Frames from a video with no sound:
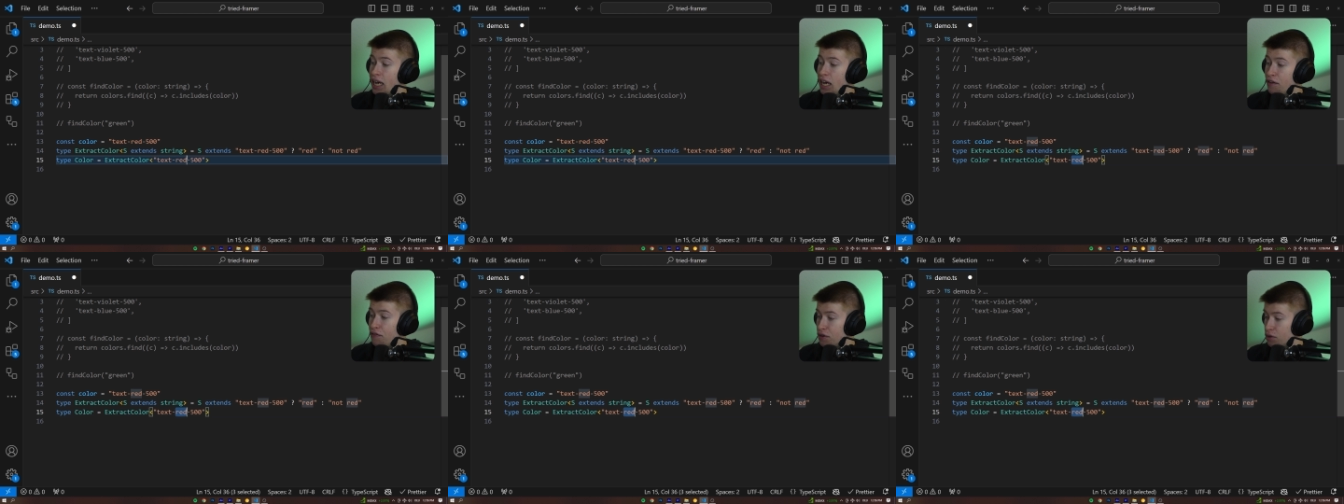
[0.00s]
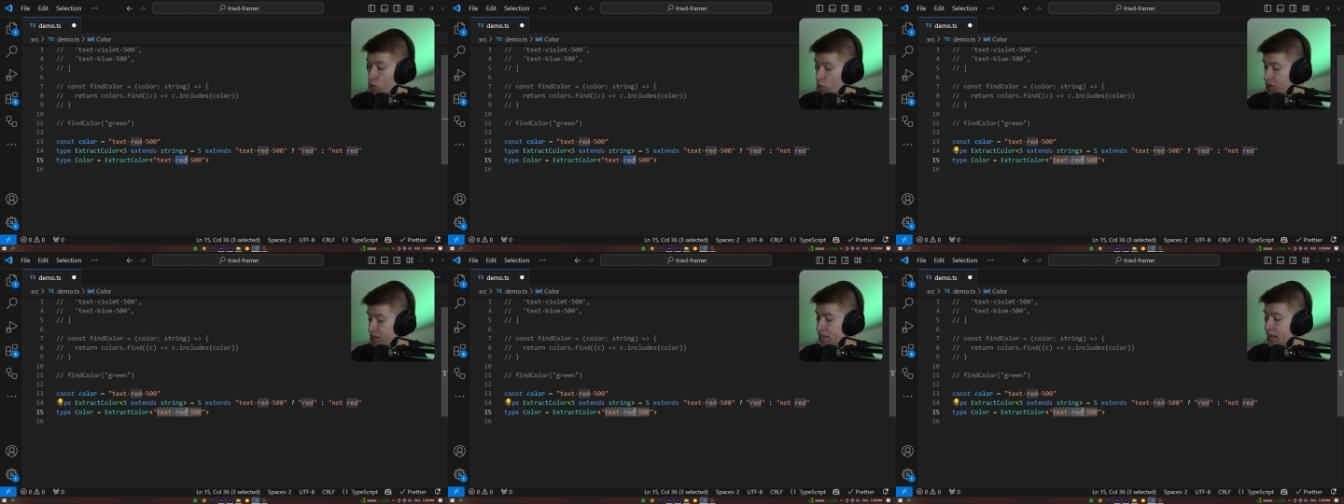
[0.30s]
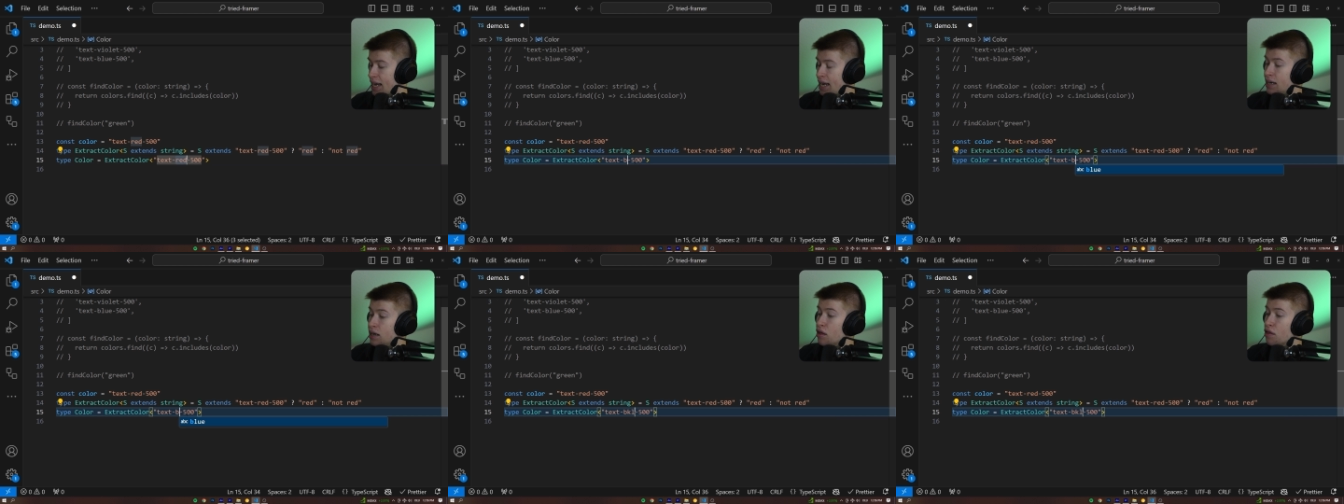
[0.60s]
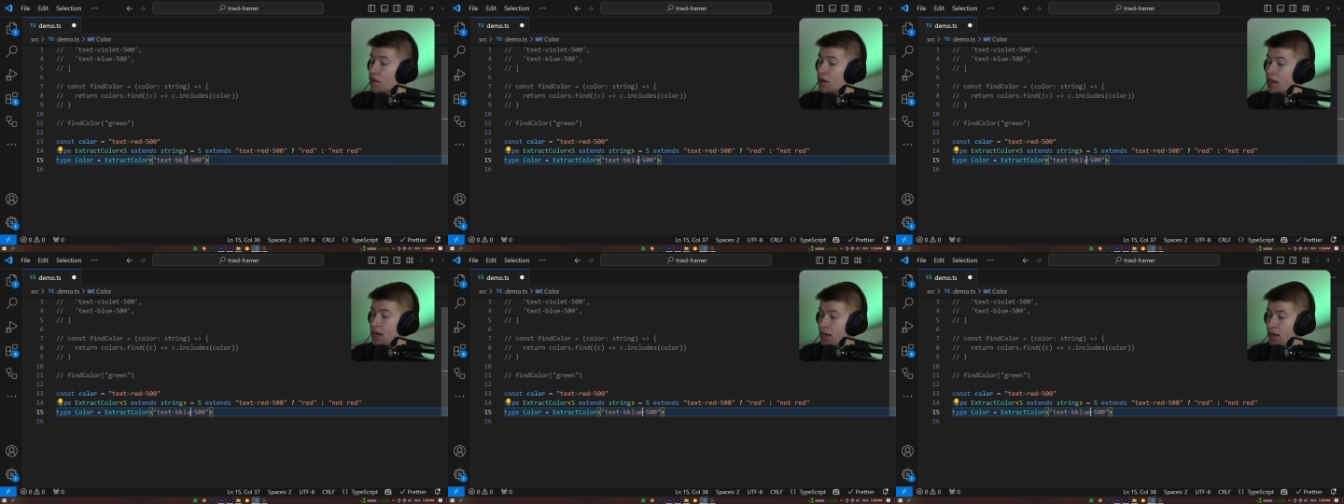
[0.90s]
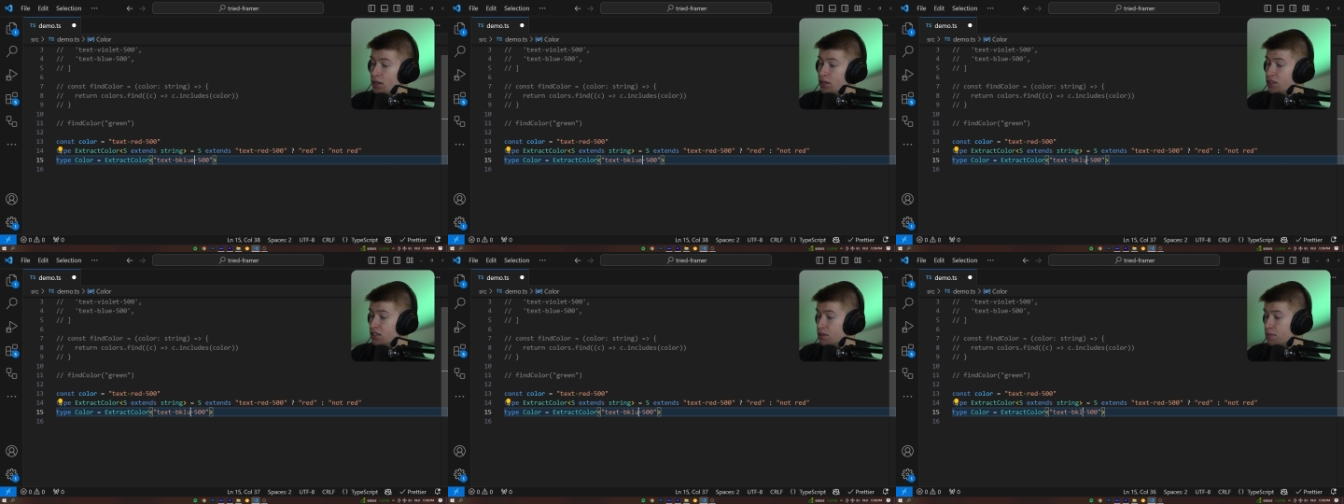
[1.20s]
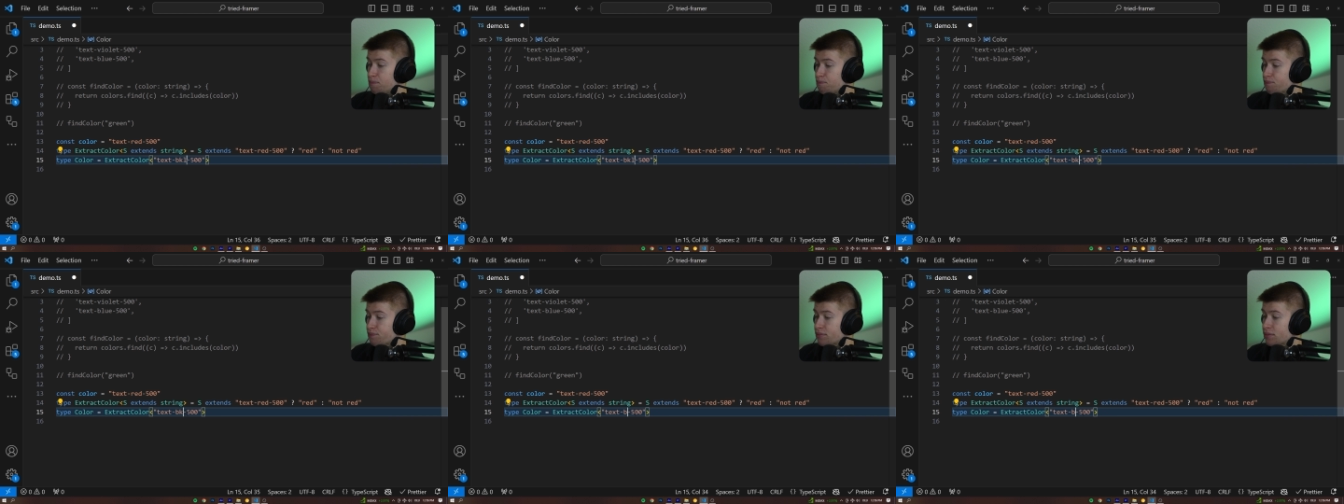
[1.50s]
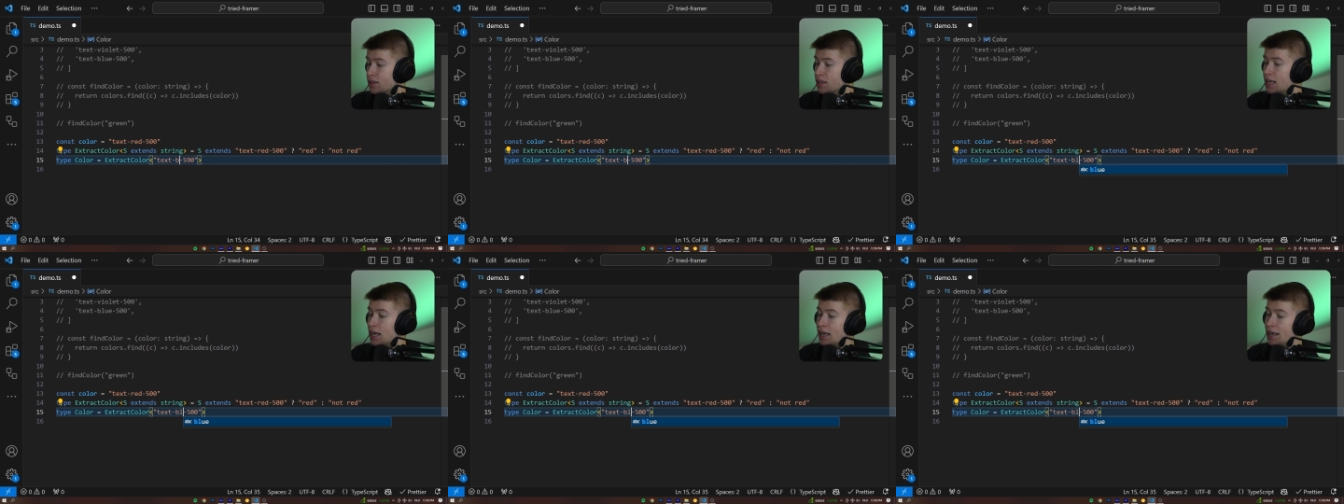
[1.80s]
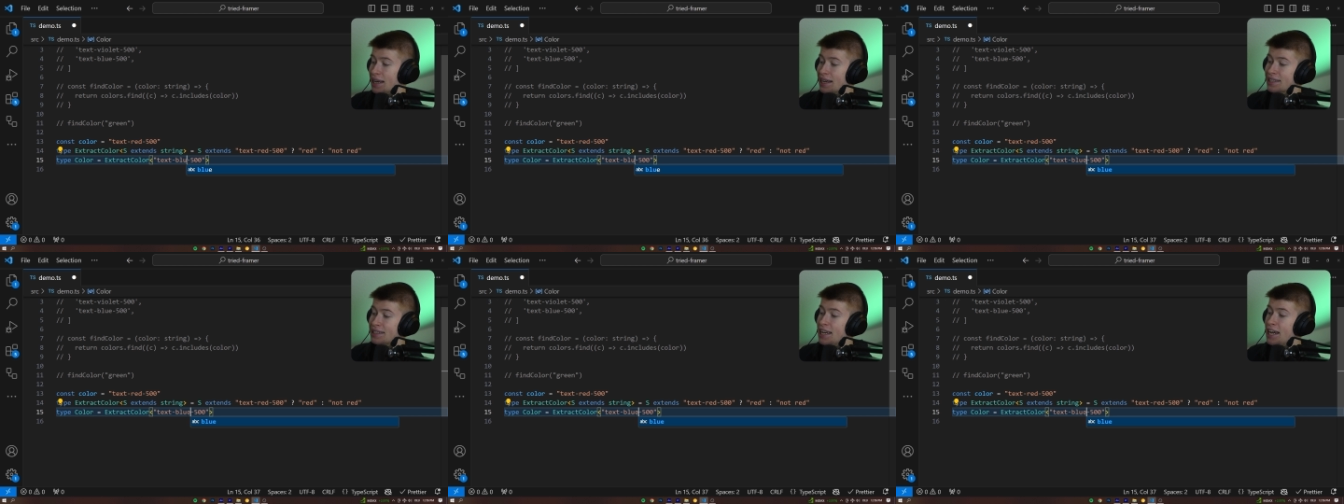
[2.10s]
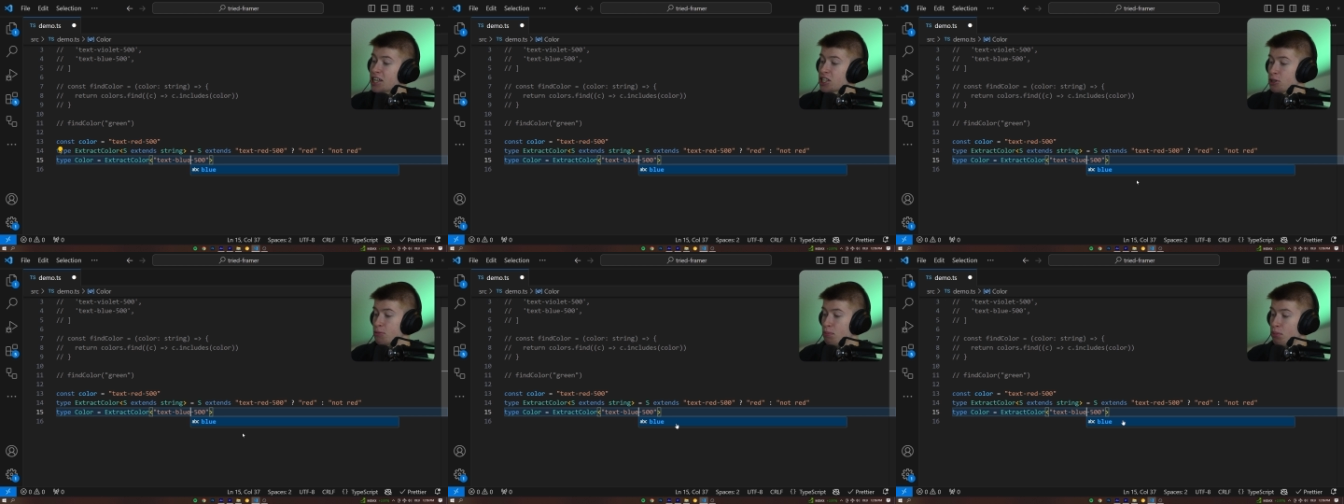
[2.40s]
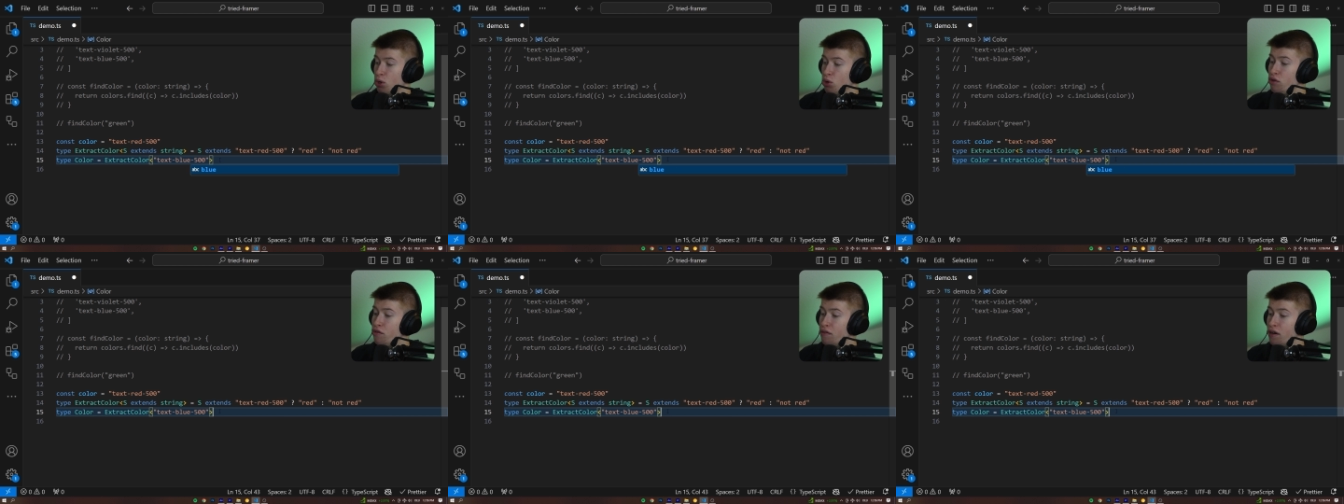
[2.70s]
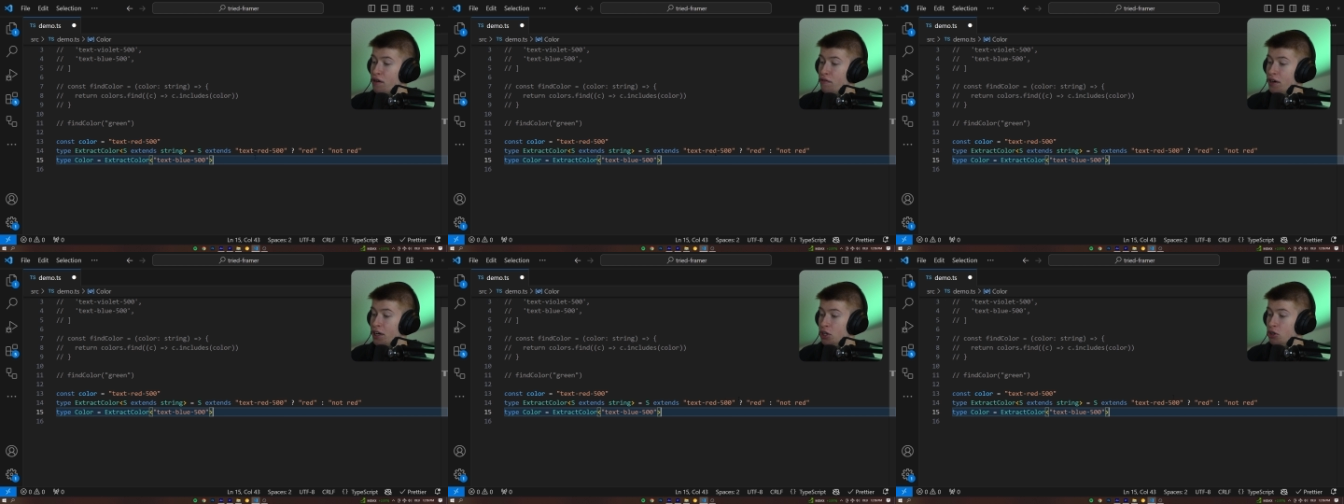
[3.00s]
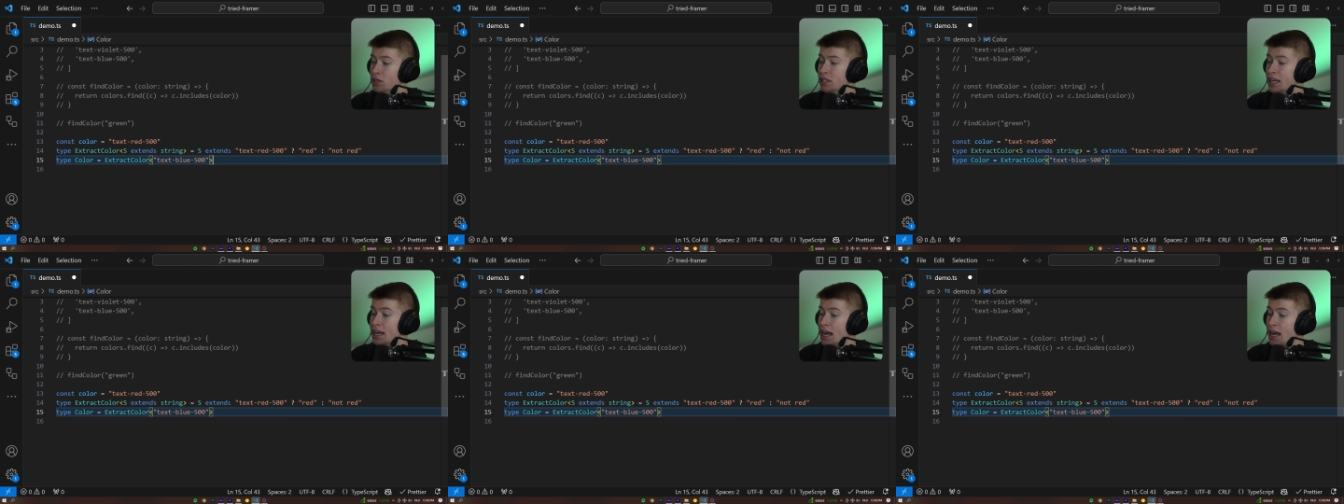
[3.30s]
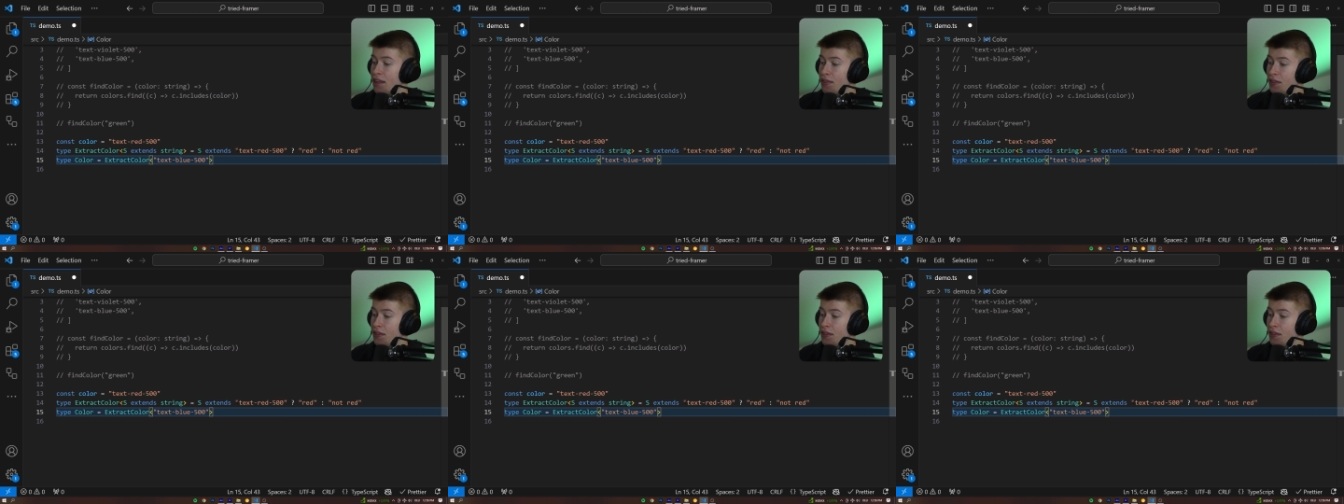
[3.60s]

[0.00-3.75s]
If it was anything else, like text blue 500,